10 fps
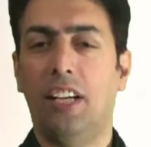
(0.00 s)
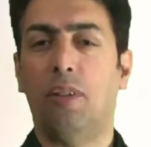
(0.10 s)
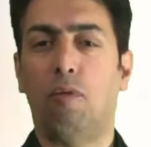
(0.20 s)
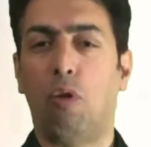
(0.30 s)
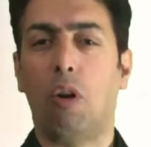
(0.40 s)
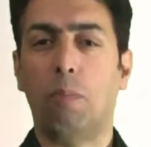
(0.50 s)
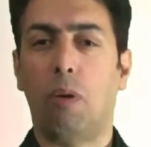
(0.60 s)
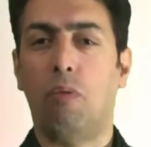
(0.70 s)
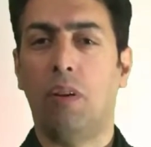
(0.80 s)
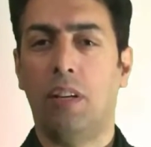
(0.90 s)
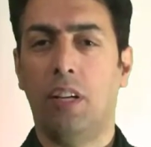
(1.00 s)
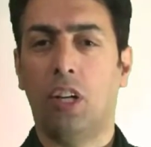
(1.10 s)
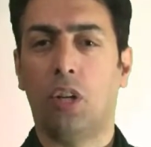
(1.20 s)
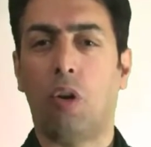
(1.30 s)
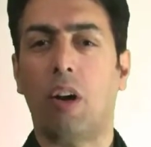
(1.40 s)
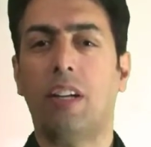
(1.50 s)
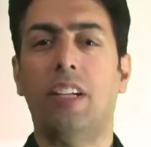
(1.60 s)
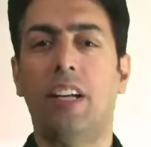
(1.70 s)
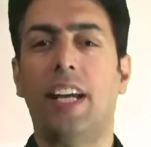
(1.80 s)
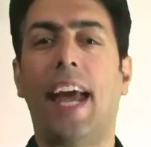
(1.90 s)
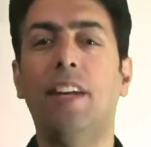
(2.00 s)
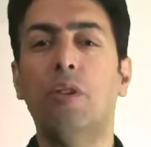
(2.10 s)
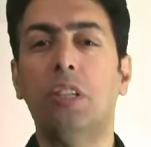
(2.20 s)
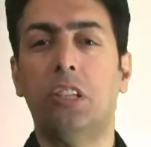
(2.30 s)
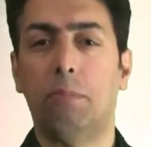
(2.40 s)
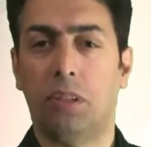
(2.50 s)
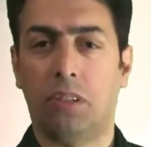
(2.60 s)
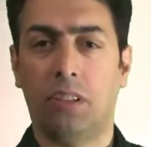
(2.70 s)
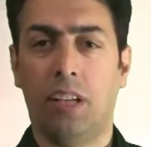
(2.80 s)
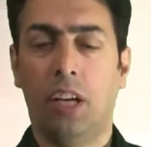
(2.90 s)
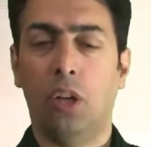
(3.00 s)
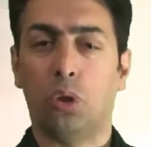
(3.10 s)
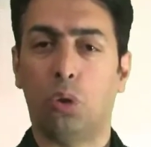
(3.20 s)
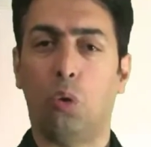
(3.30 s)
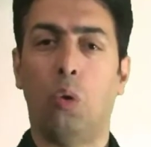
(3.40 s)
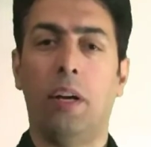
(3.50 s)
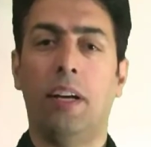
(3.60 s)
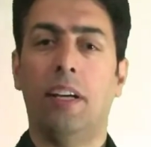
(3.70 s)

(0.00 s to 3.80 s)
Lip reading: in the form of coronary aneurysms. So